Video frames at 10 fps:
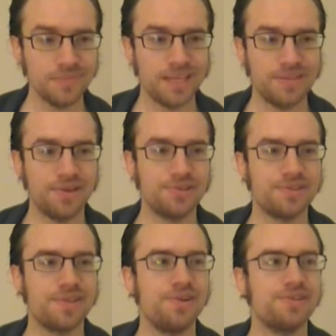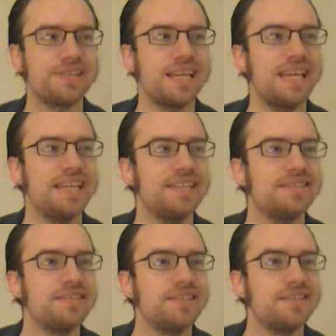there's, there's a,
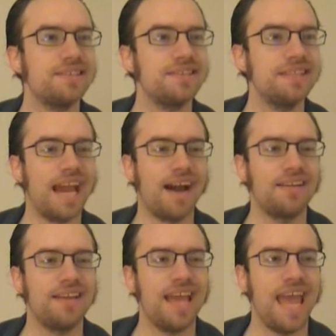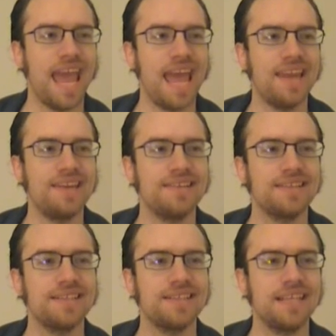yeah, and
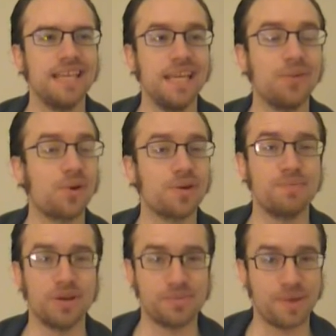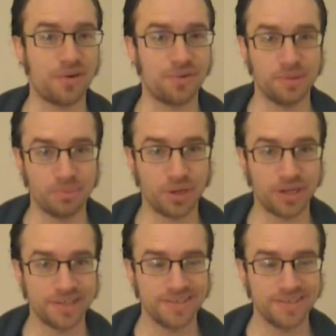it works much better in the book.